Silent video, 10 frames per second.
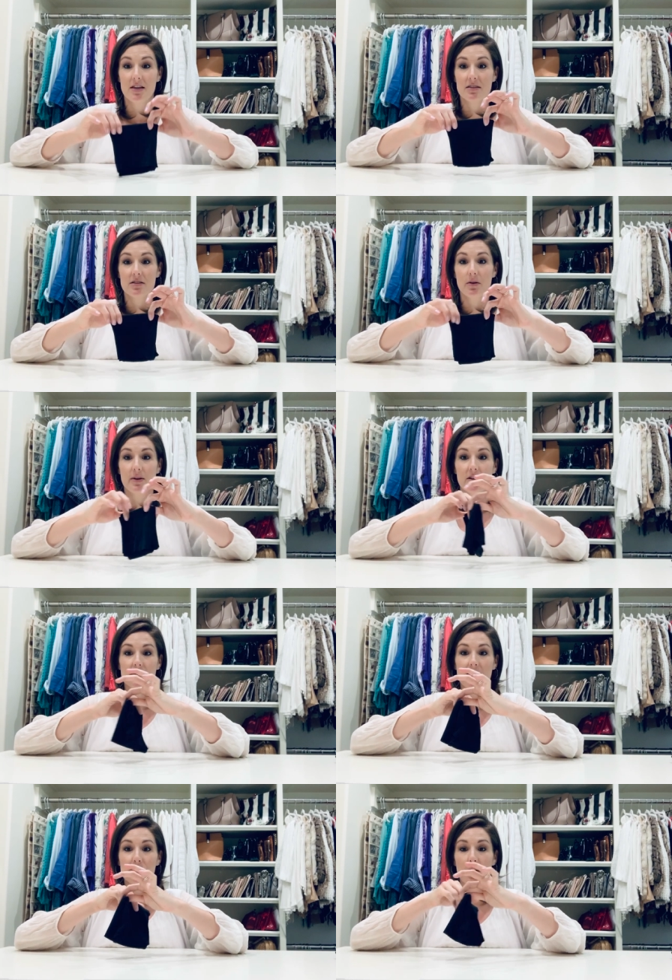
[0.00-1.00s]
So here's
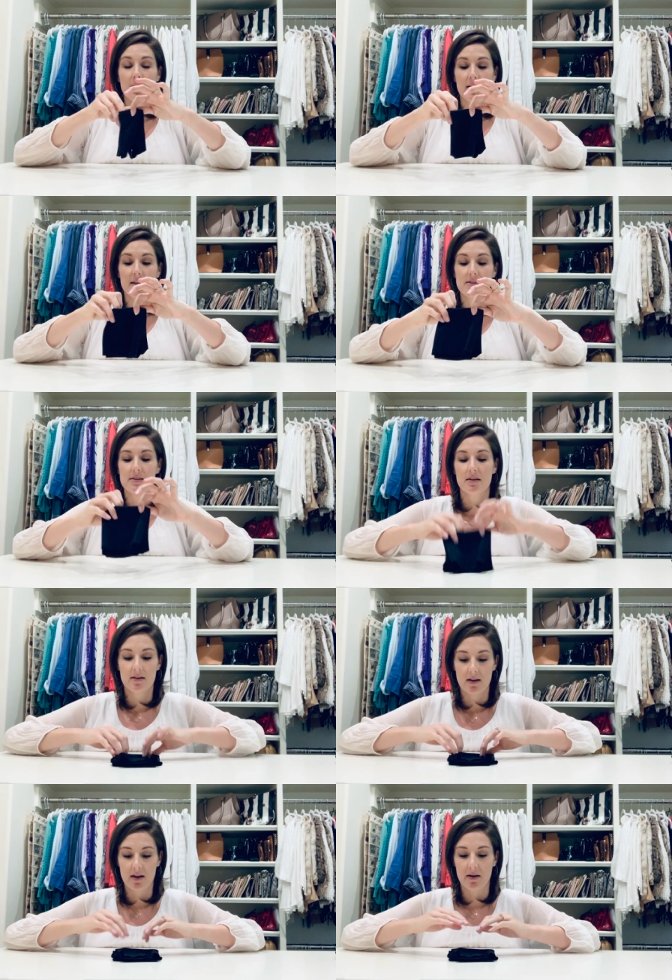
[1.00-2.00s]
how small it gets.
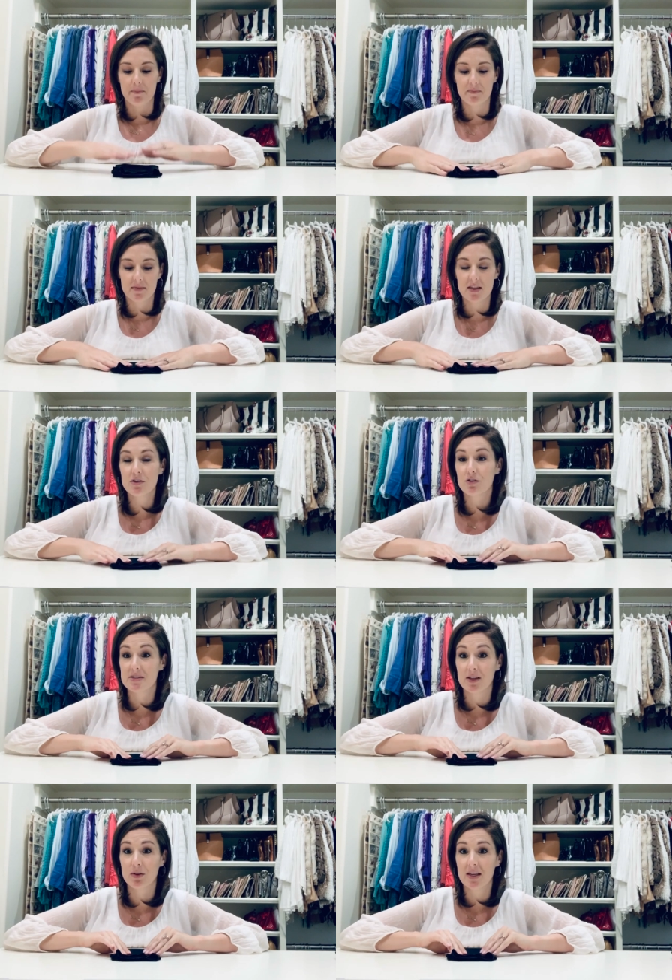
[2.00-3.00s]
Um, these are
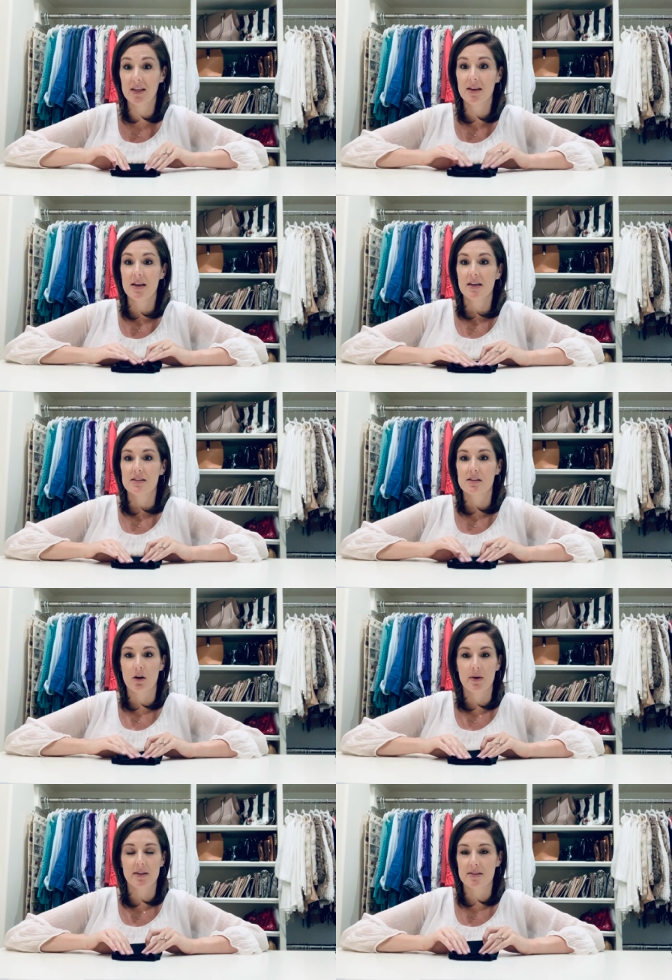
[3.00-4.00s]
silky,
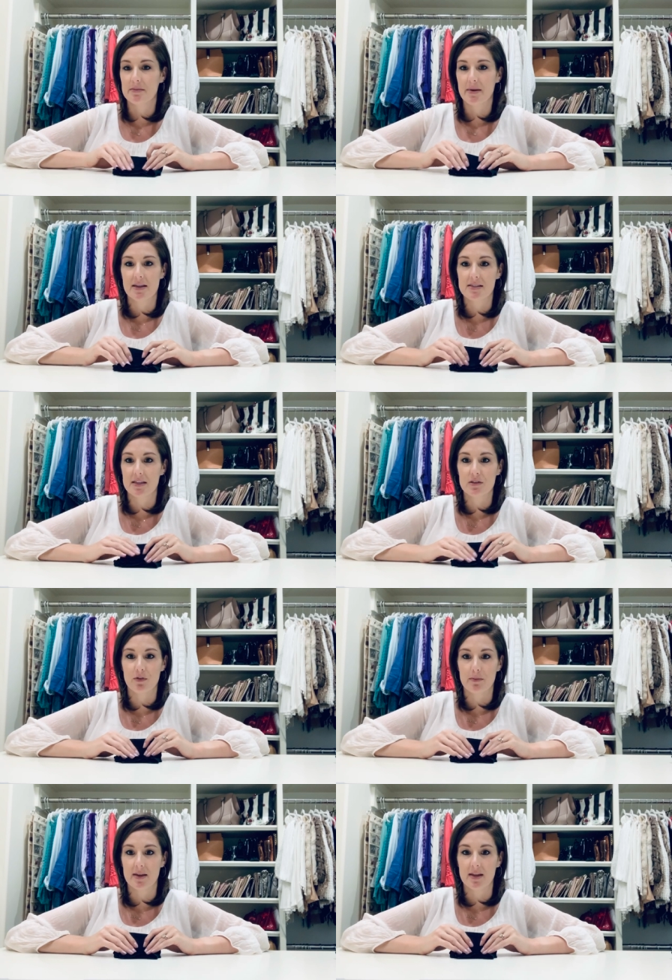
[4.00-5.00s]
so it doesn't make sense
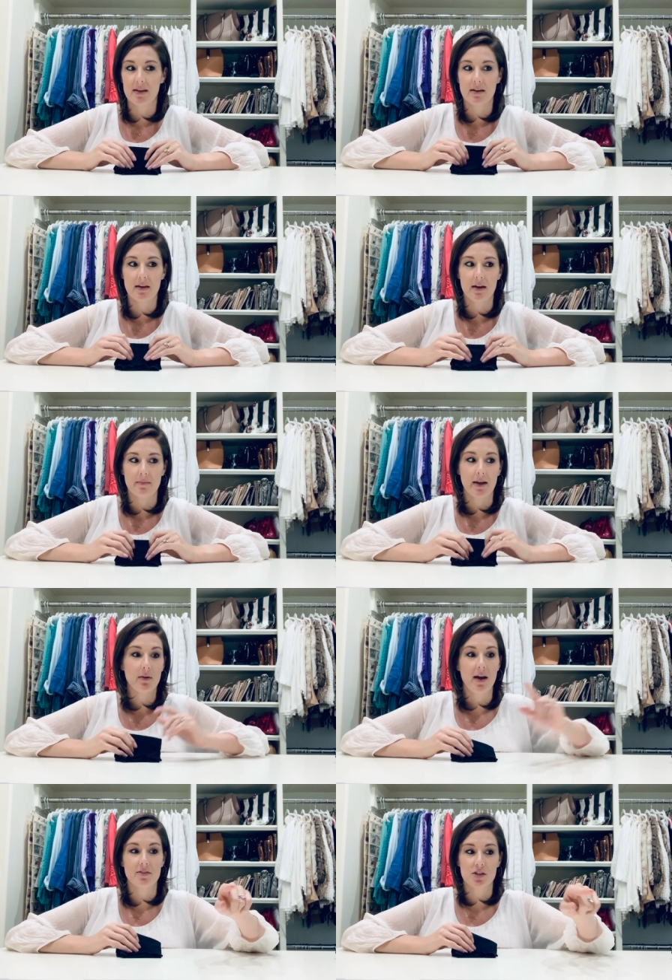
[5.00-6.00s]
for me. Um, I
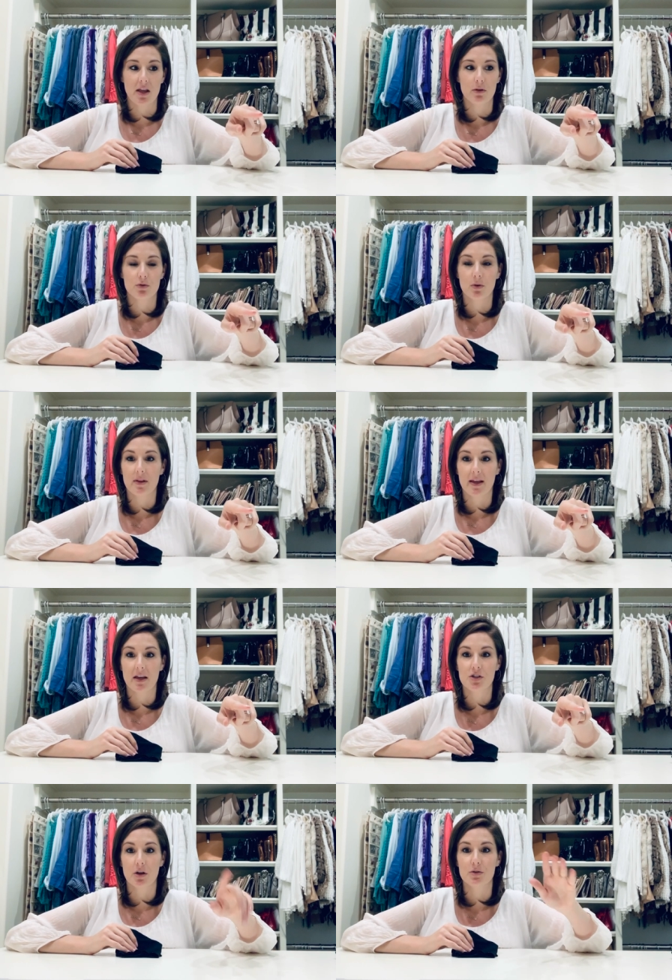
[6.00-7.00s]
don't have a shallow drawer like
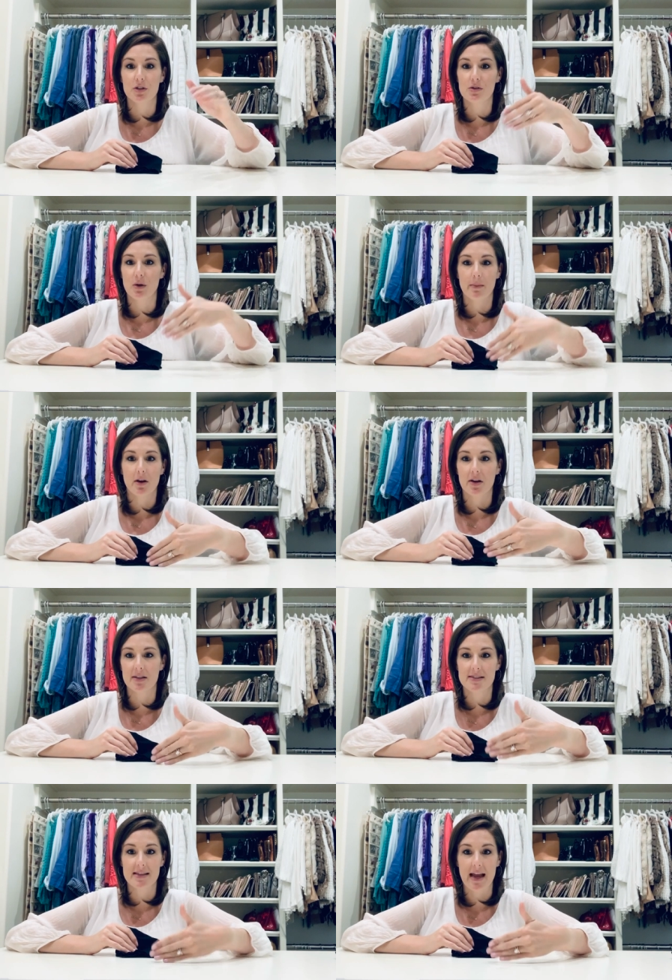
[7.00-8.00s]
I showed you, so I'm not going
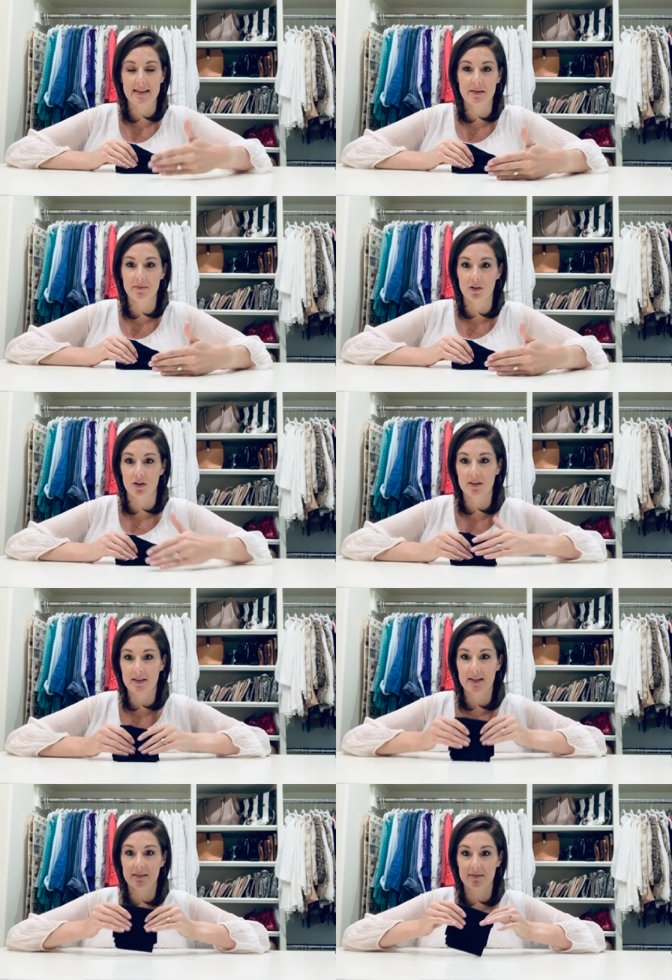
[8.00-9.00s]
to stack them
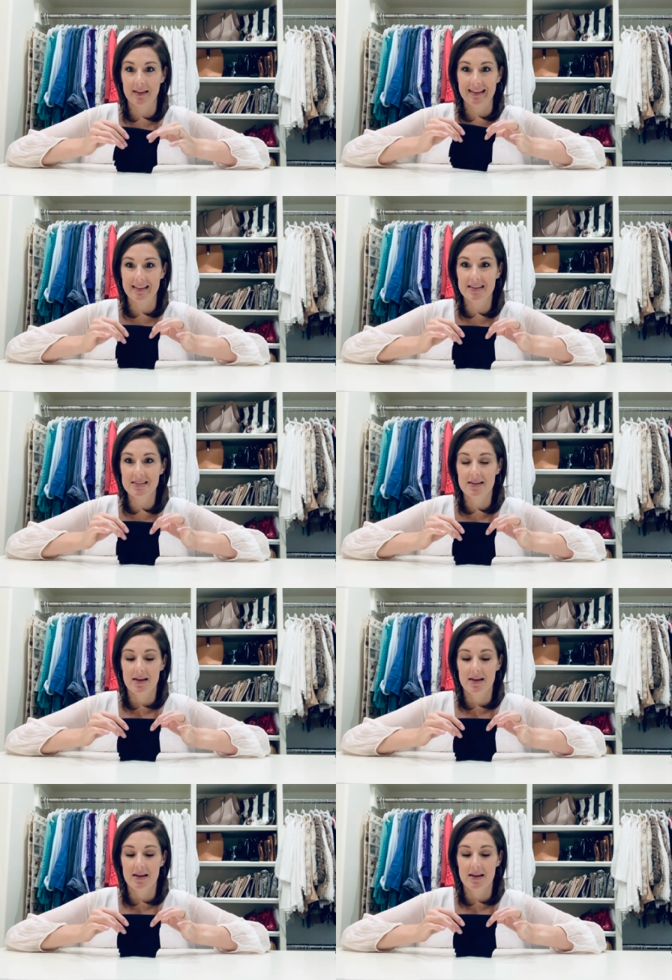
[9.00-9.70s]
vertically like this.